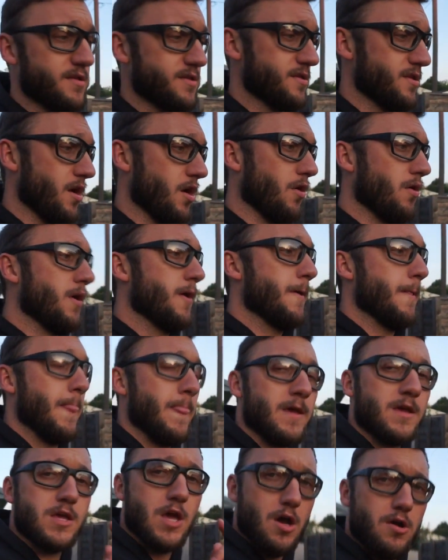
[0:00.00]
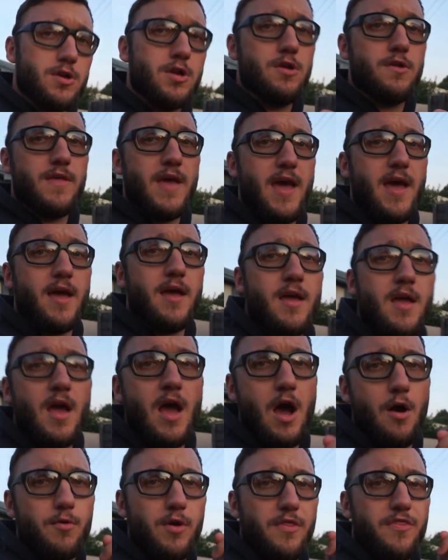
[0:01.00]
So go do that.
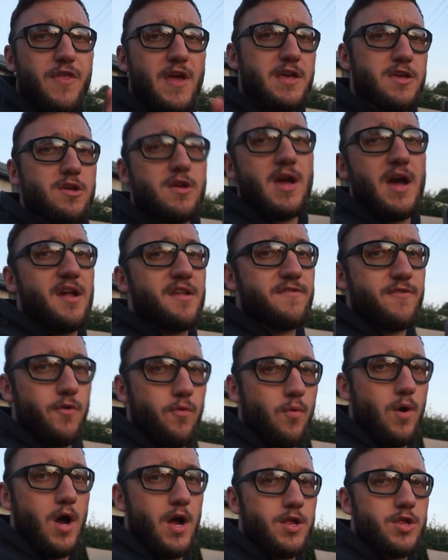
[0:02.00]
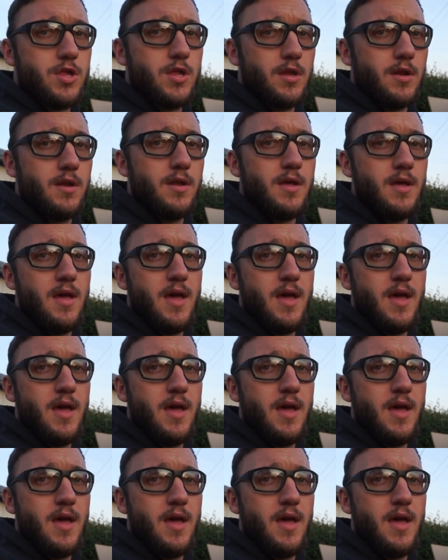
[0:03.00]
I want to thank you guys for watching.